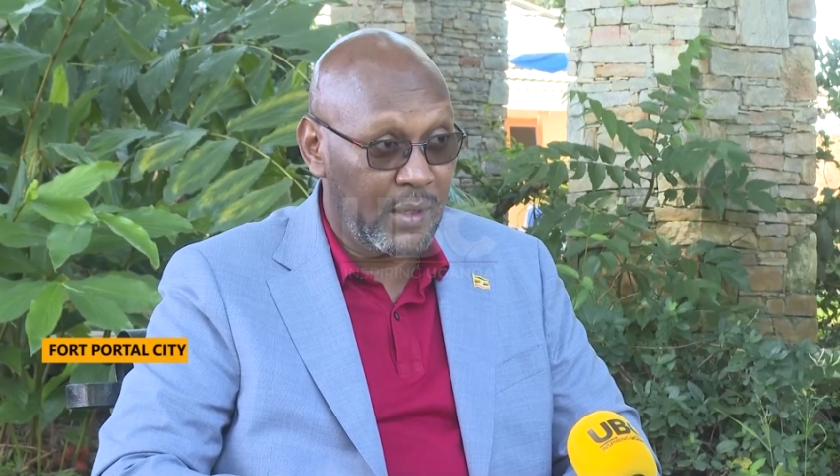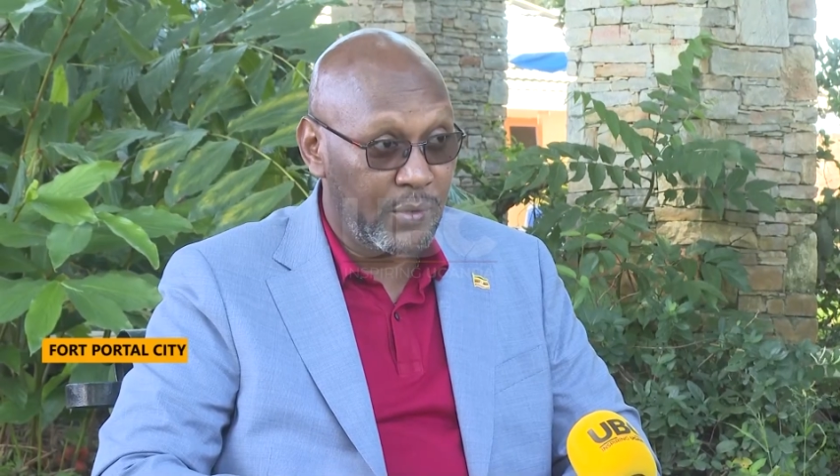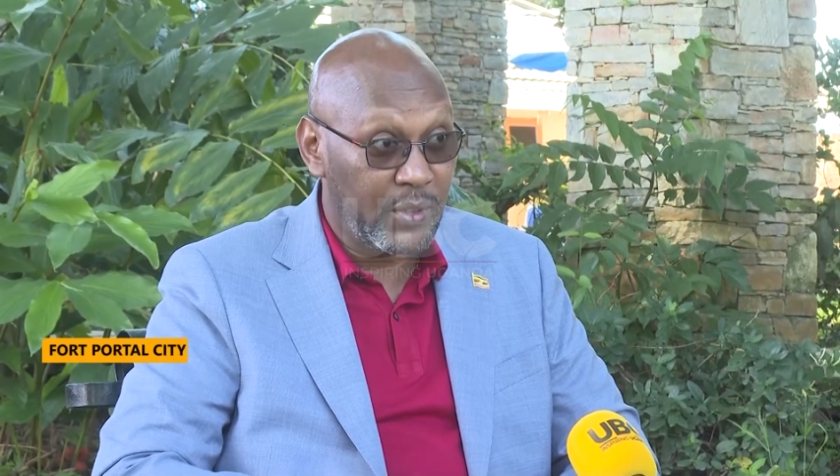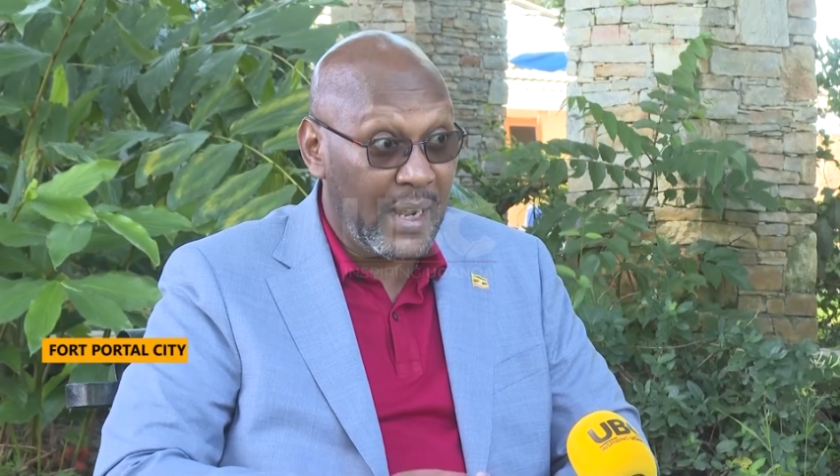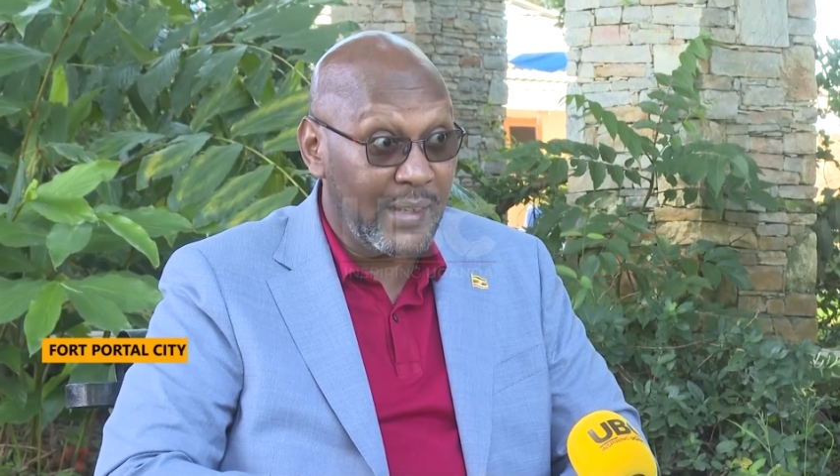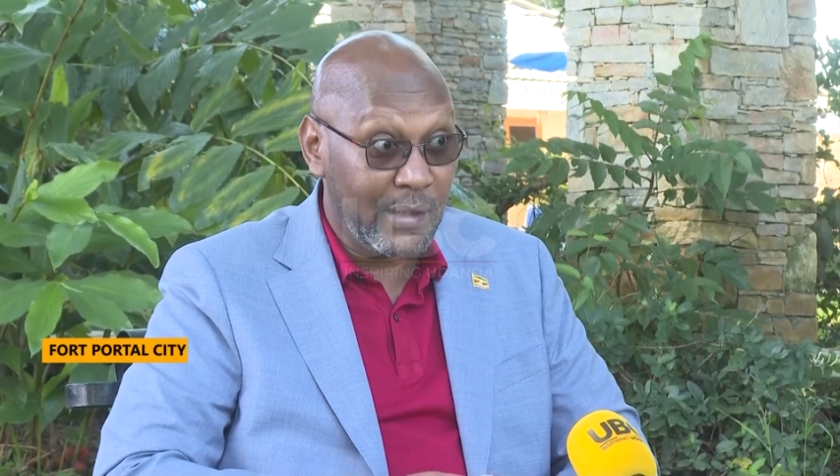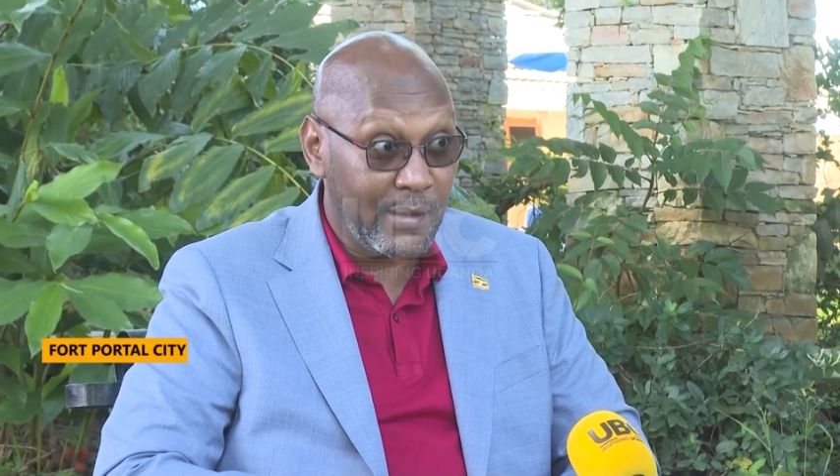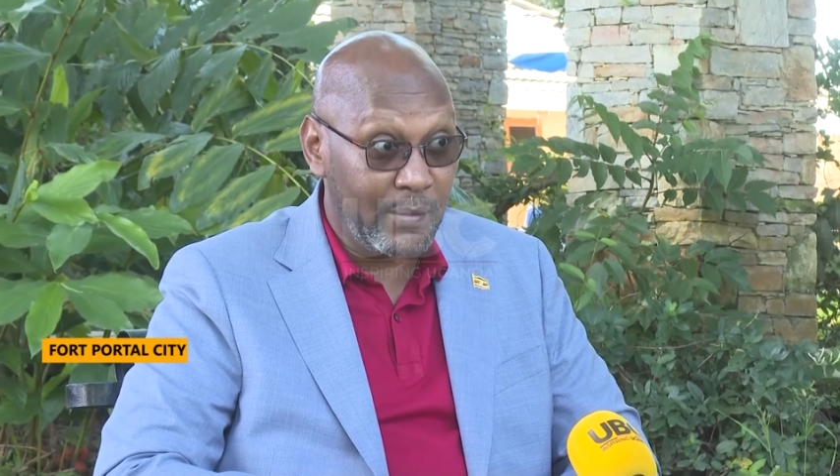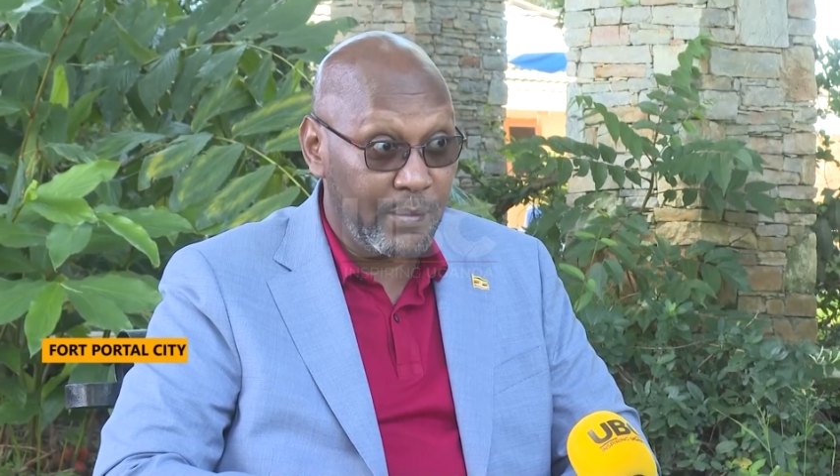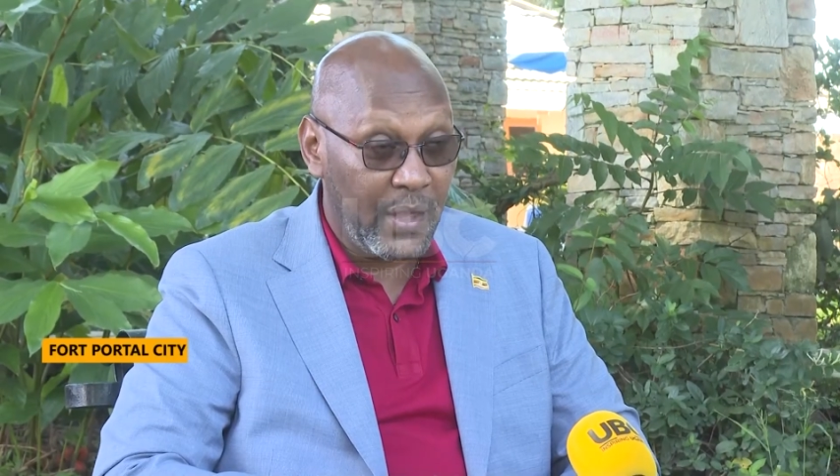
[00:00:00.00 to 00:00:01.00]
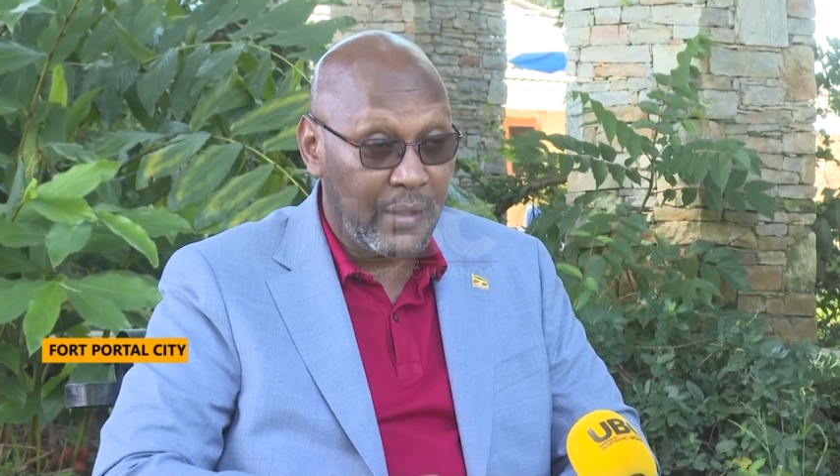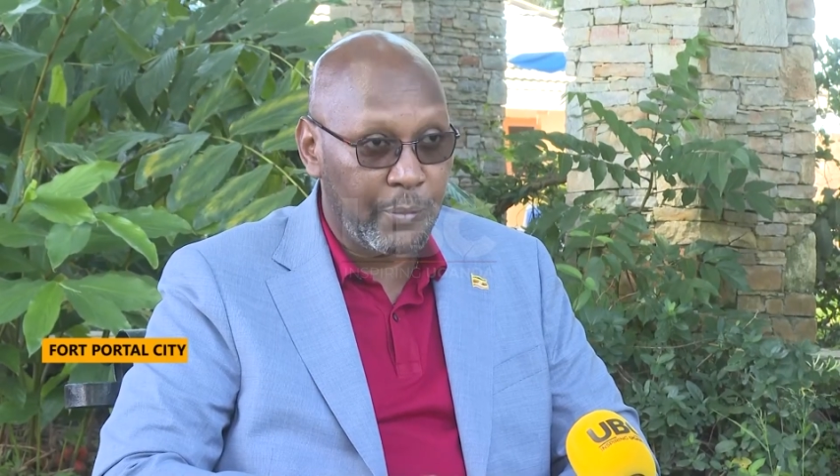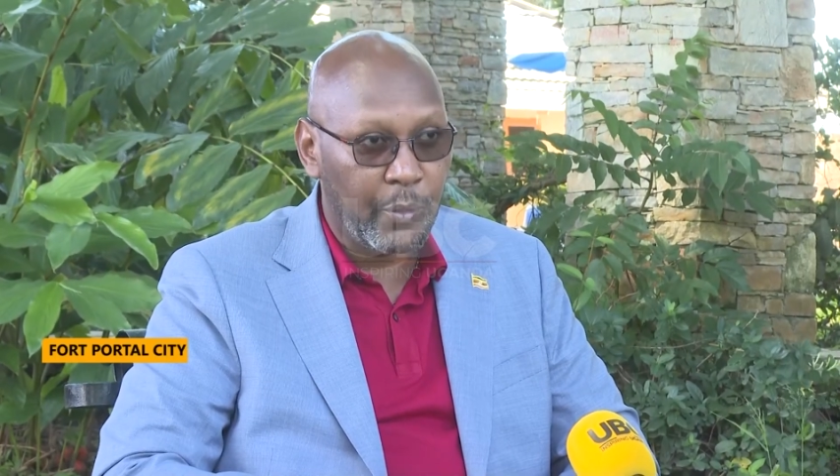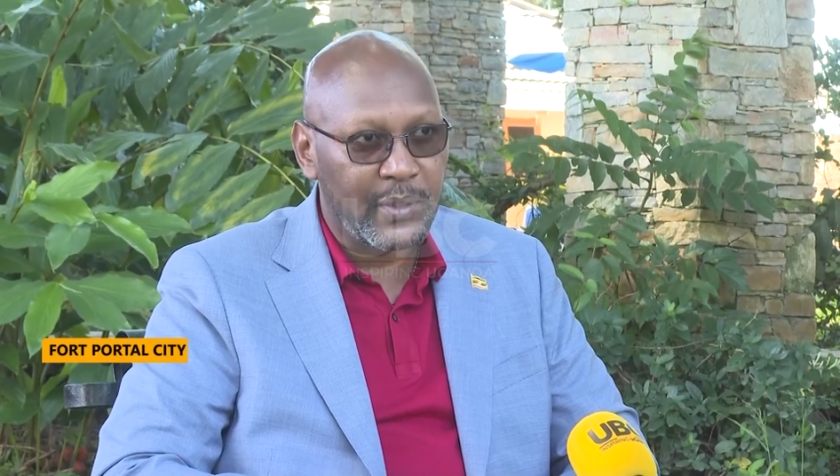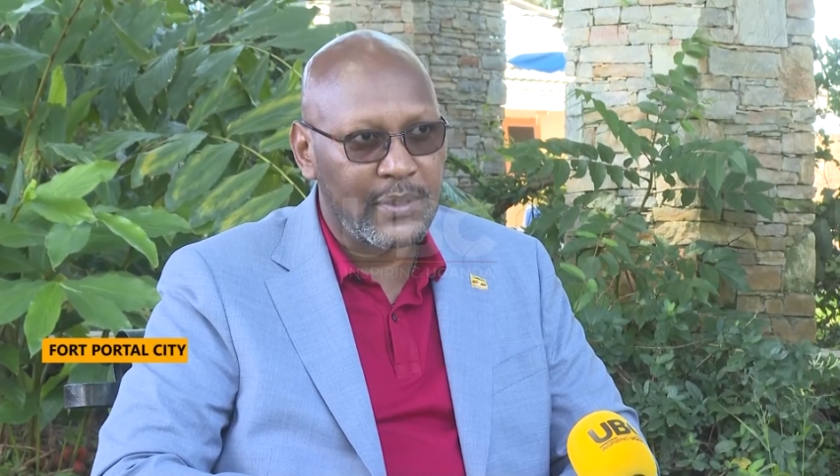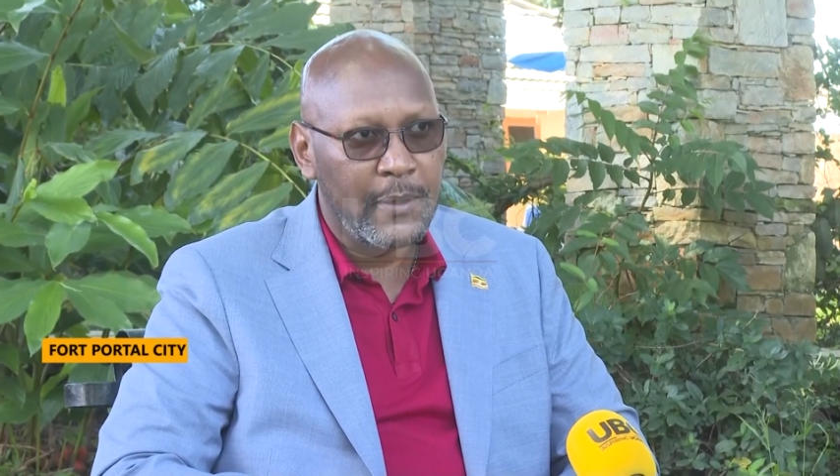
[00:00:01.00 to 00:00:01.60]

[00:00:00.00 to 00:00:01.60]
returning the other property.